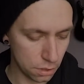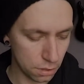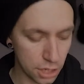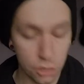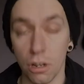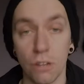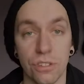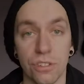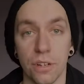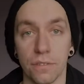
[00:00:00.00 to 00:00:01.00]
they do loads
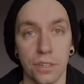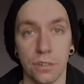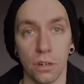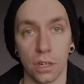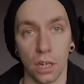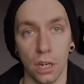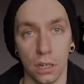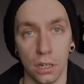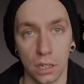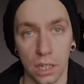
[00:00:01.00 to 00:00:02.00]
of stuff. They do like
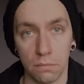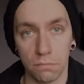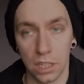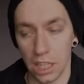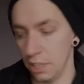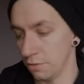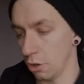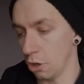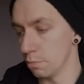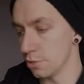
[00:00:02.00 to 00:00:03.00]
key
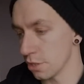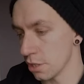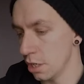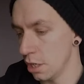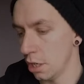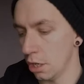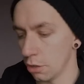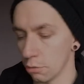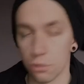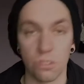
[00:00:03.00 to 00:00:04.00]
fobs and
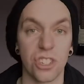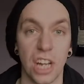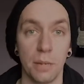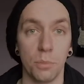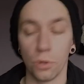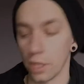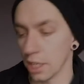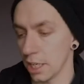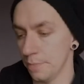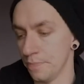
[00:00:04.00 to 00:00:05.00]
all sorts of skateboarding
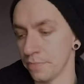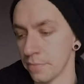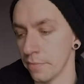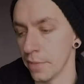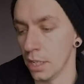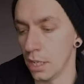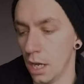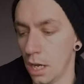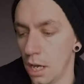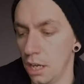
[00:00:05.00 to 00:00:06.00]
gear.
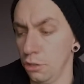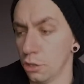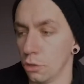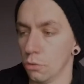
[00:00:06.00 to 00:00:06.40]
You can